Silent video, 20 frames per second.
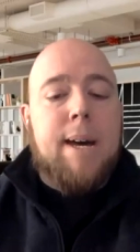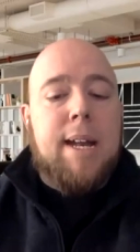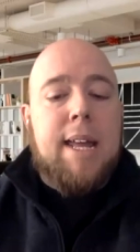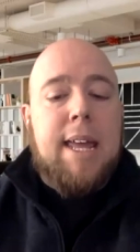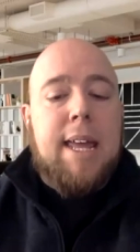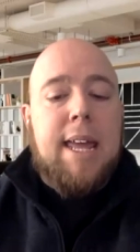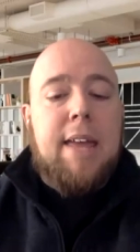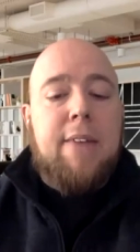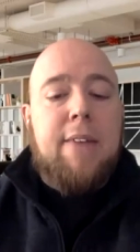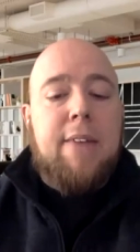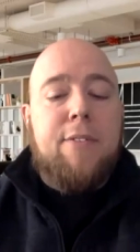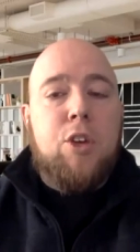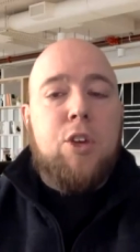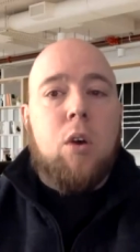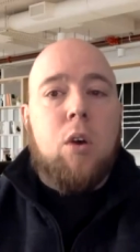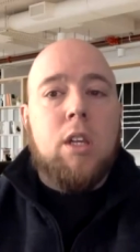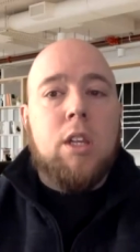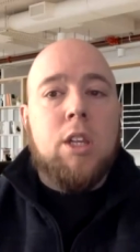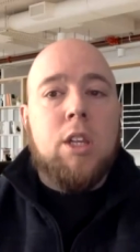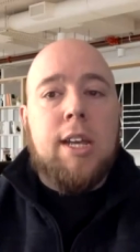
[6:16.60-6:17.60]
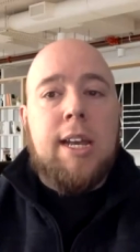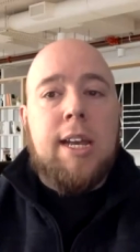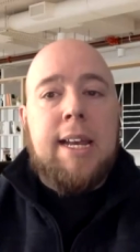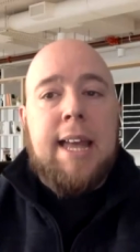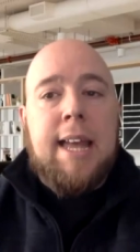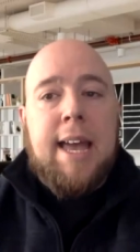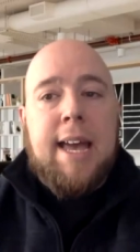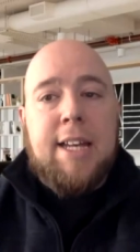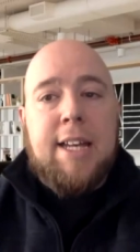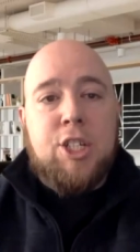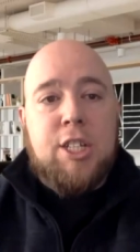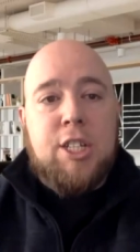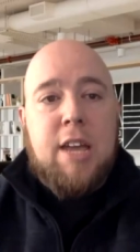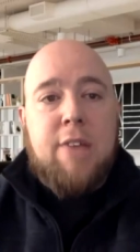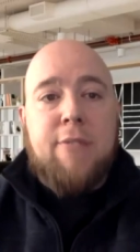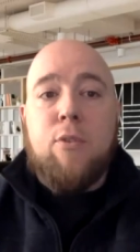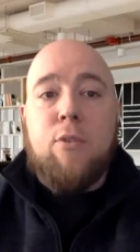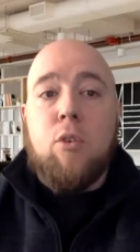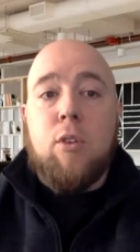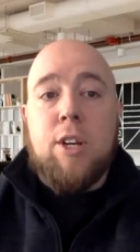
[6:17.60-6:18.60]
But if you are looking at
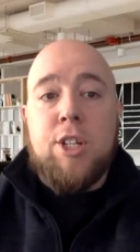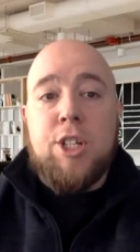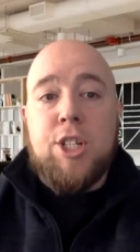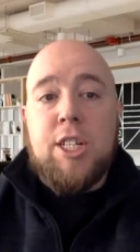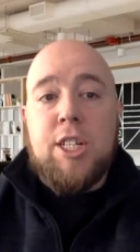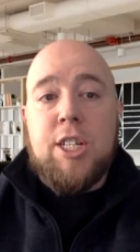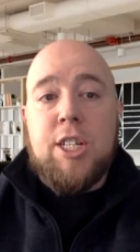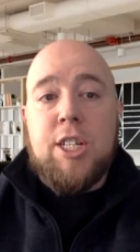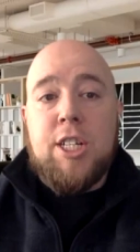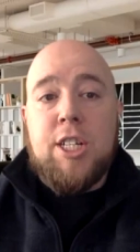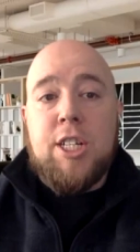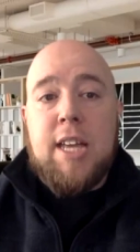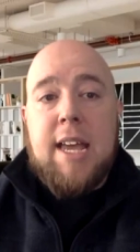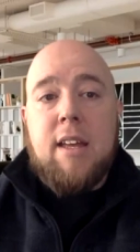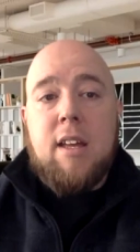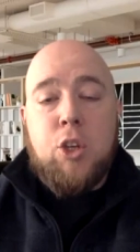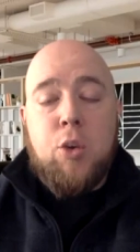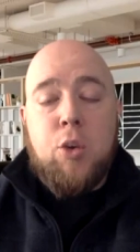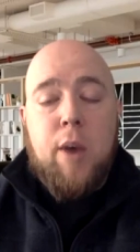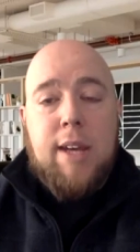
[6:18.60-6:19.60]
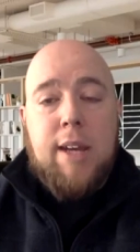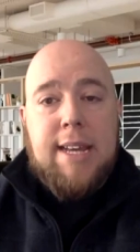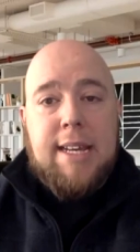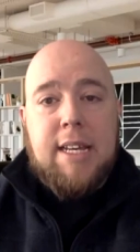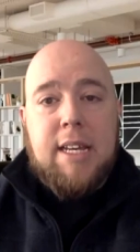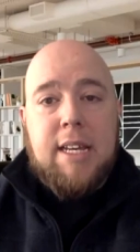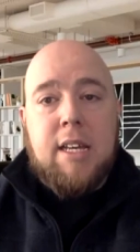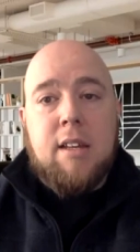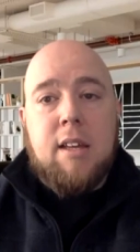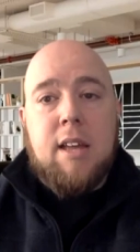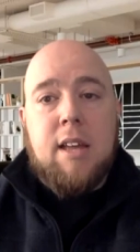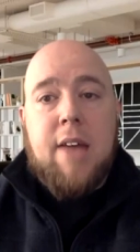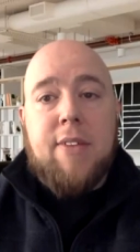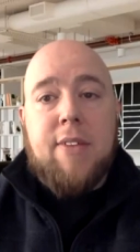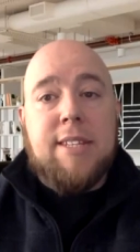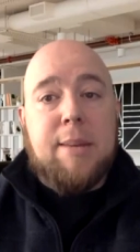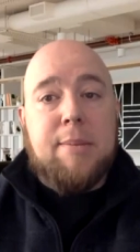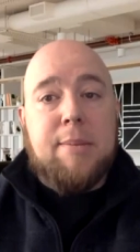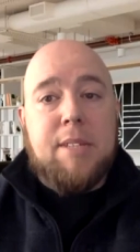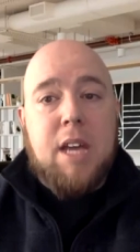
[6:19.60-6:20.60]
GA4 and GA/UA
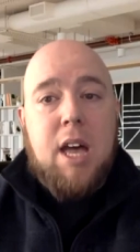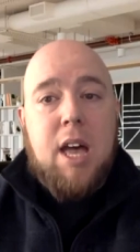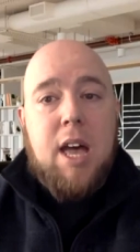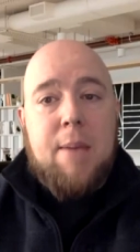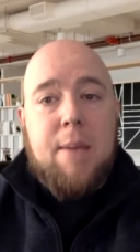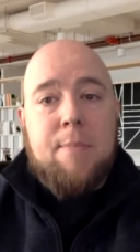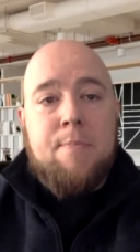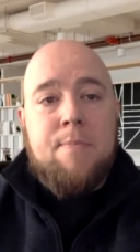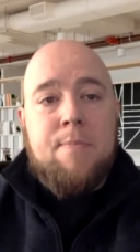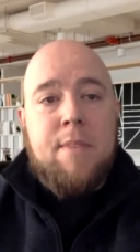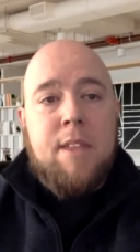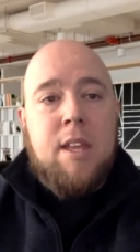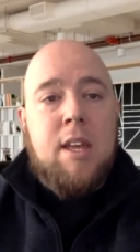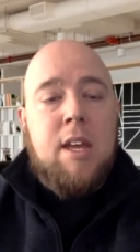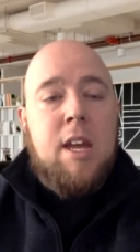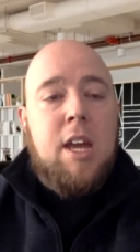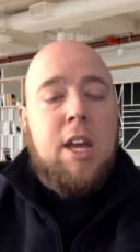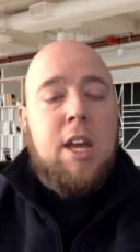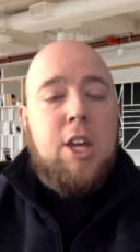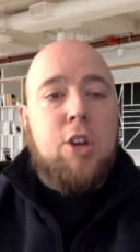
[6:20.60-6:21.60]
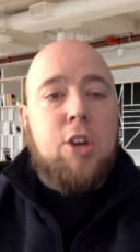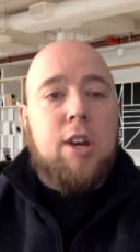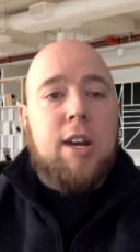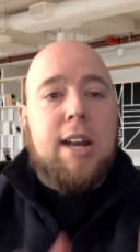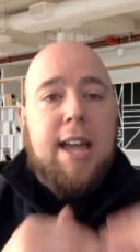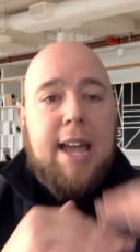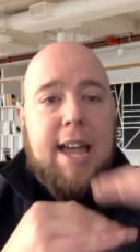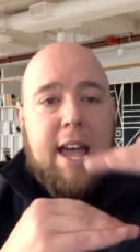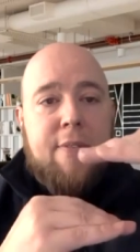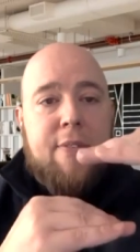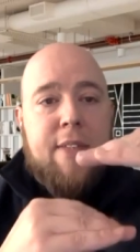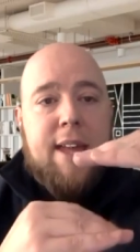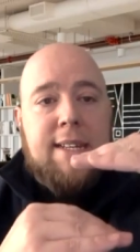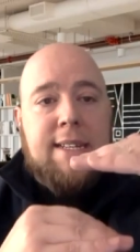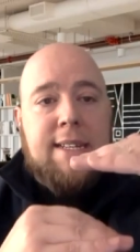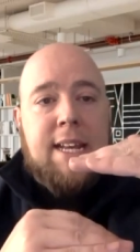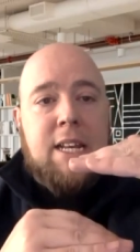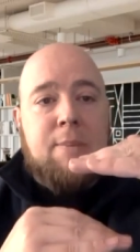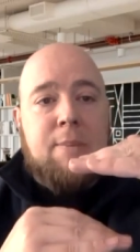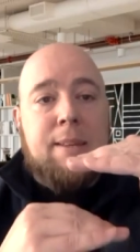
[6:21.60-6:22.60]
data at the same time, you're going to
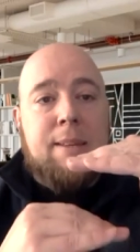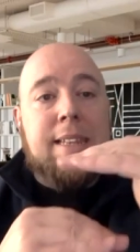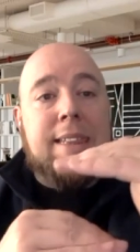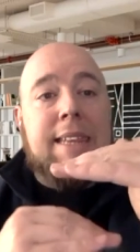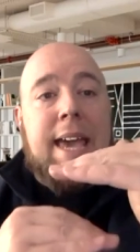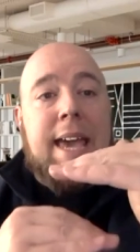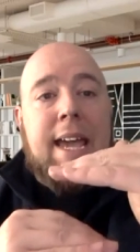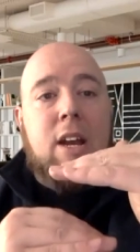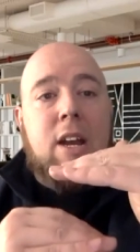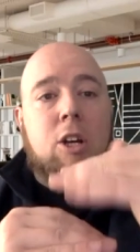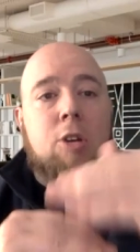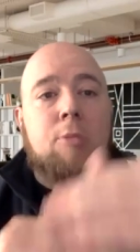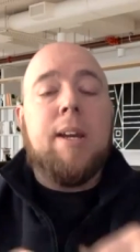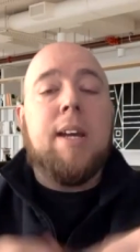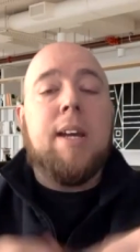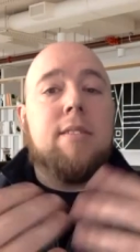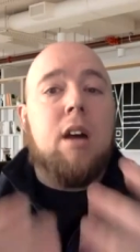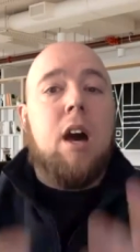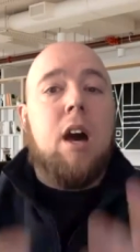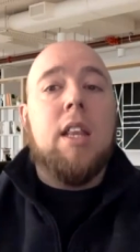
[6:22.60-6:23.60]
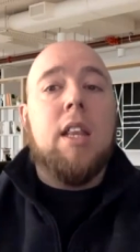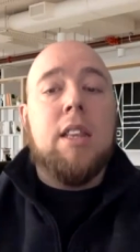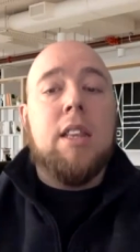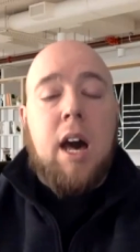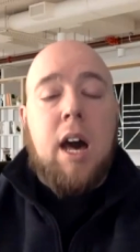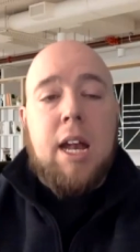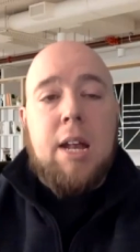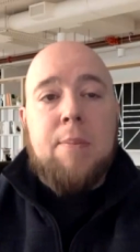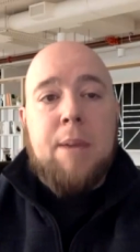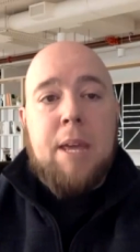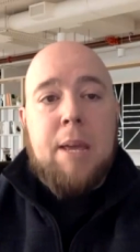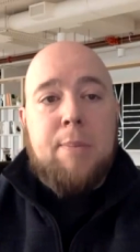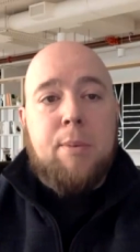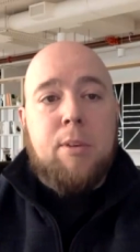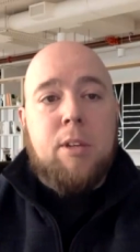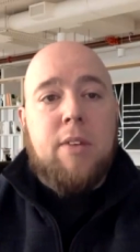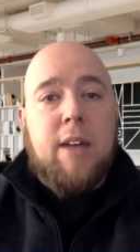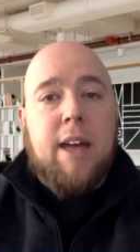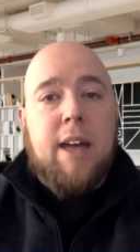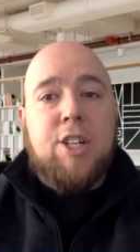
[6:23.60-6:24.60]
have that data be layered because a lot of
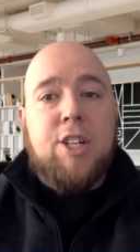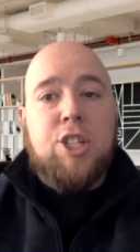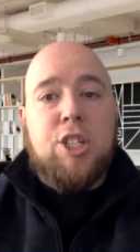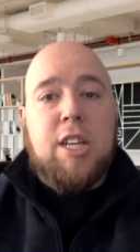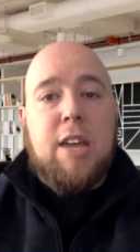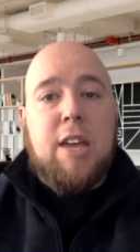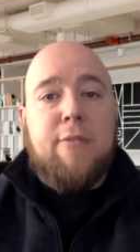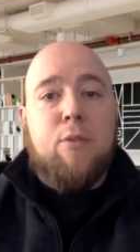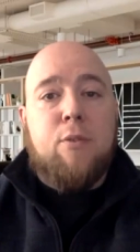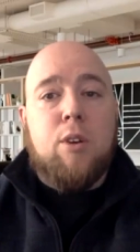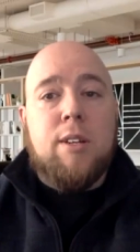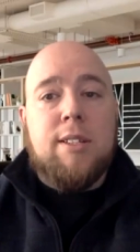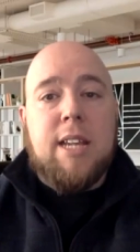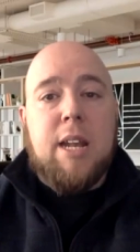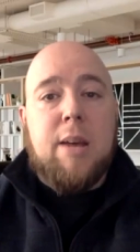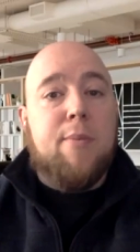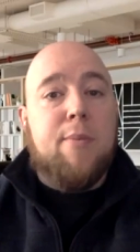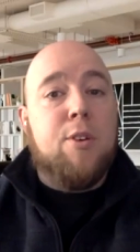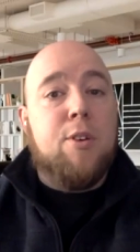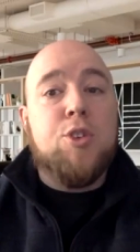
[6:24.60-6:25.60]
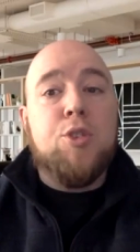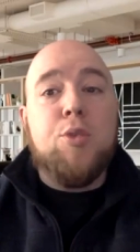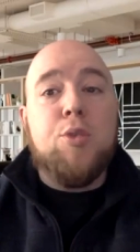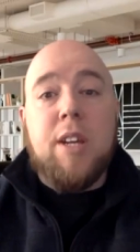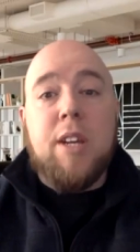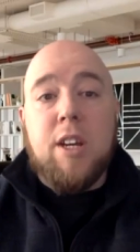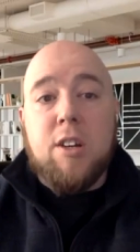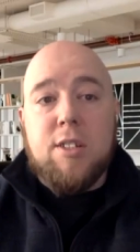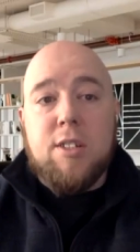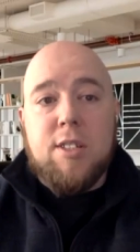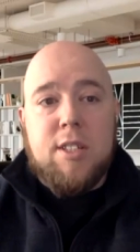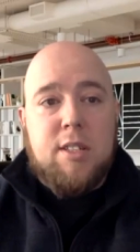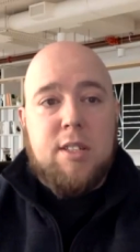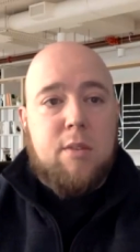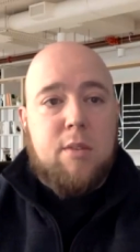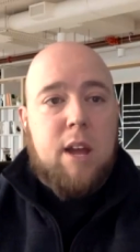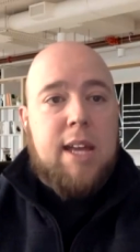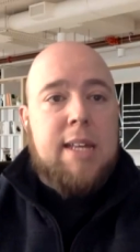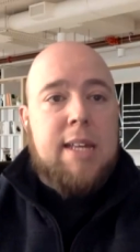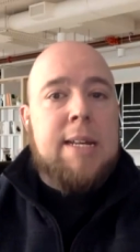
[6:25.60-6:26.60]
people have had GA4 set up for 2
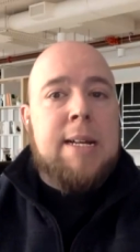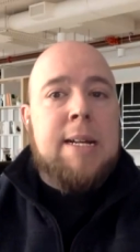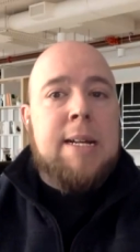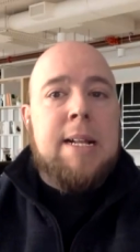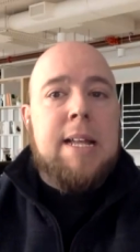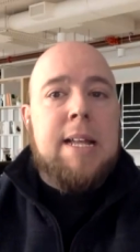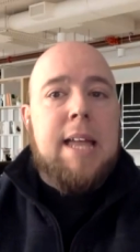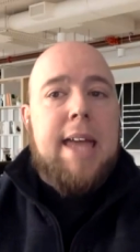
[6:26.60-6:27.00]
years, right?